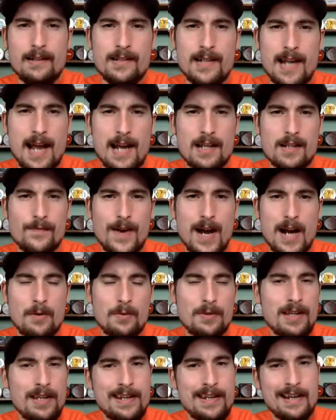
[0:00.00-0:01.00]
satisfied
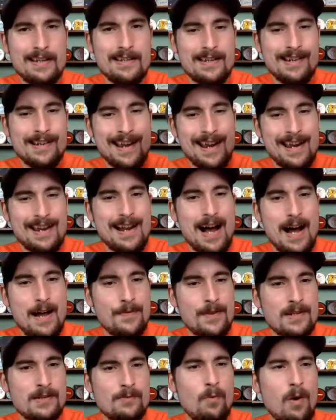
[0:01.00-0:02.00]
with the nicotine hit
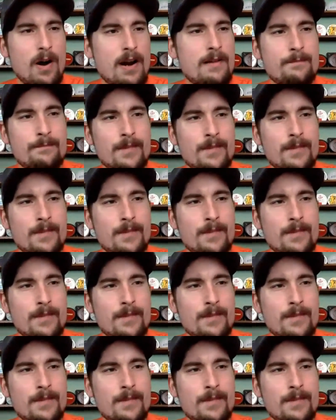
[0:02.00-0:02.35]
on this one.